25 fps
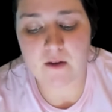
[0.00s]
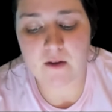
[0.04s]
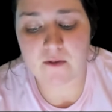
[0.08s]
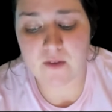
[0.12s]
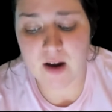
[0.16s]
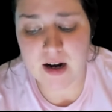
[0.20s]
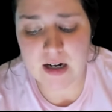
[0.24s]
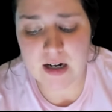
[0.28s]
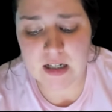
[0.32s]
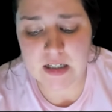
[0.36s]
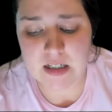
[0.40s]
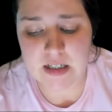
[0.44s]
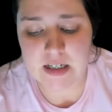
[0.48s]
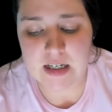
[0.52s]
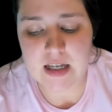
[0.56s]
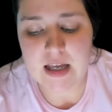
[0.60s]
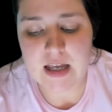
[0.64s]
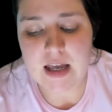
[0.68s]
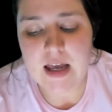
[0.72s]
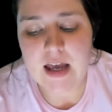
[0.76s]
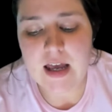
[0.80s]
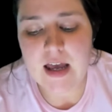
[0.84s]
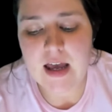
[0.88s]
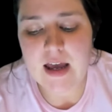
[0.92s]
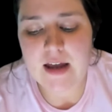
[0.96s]
Finally,
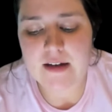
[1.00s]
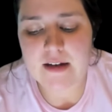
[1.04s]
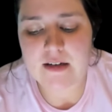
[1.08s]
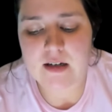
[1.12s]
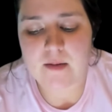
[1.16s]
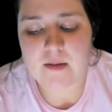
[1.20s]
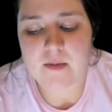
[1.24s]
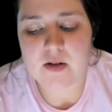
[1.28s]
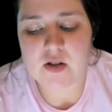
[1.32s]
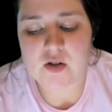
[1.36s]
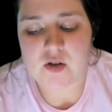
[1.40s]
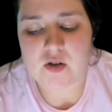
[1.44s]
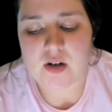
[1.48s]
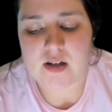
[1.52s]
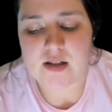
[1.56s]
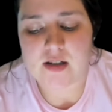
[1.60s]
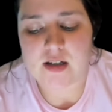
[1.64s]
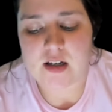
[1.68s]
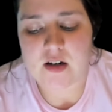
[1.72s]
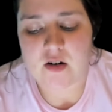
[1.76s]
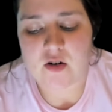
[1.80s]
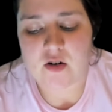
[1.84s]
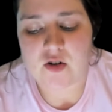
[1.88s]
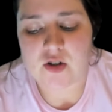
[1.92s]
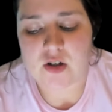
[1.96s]
it demonstrates
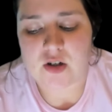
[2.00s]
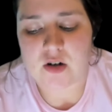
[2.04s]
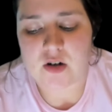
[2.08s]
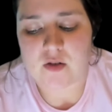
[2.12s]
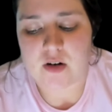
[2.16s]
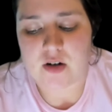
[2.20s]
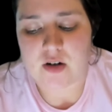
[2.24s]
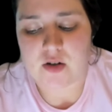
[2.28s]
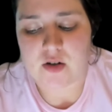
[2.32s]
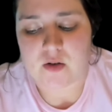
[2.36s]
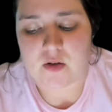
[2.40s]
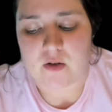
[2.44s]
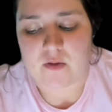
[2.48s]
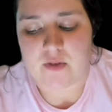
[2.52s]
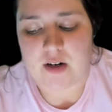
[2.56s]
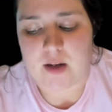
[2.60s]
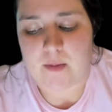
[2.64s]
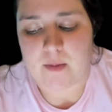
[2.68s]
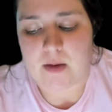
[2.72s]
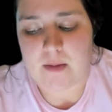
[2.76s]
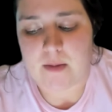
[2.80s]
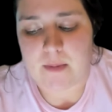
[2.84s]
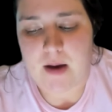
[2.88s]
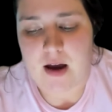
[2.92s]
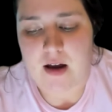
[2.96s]
intergenerational
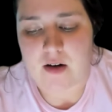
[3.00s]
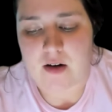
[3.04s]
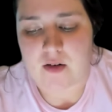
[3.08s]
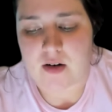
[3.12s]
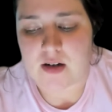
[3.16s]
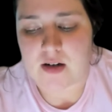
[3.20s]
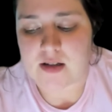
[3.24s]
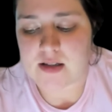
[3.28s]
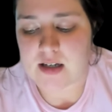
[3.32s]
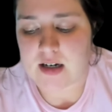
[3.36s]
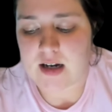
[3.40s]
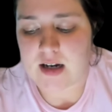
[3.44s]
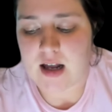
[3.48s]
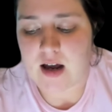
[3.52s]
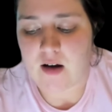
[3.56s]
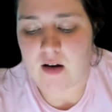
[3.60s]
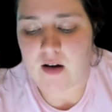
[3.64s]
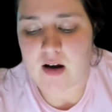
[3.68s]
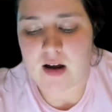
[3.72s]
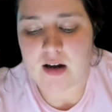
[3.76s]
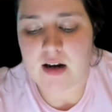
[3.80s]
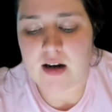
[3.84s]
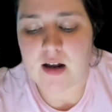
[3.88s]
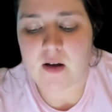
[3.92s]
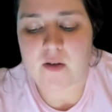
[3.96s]
family patterns and how
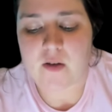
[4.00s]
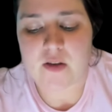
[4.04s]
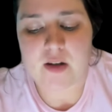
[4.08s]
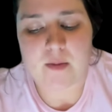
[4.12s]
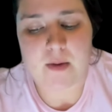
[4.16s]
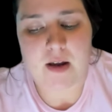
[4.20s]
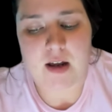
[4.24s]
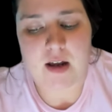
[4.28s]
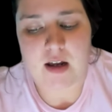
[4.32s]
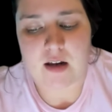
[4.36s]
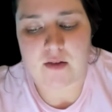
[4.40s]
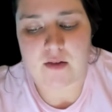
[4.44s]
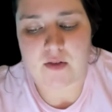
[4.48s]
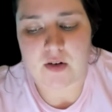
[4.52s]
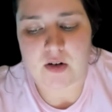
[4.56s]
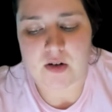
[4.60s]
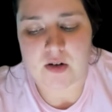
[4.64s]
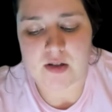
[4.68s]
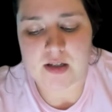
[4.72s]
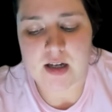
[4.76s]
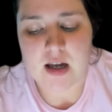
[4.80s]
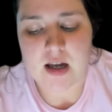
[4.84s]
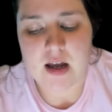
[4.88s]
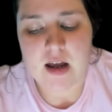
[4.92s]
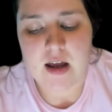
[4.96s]
unhealthy
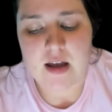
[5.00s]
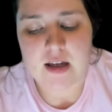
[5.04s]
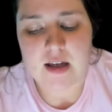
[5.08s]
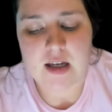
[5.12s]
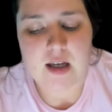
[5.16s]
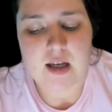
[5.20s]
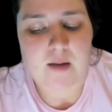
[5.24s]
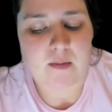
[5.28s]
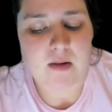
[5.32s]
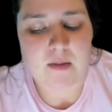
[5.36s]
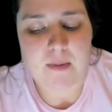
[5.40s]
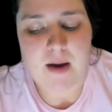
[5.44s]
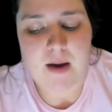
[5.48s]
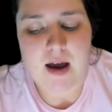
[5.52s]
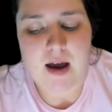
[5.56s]
behaviors can be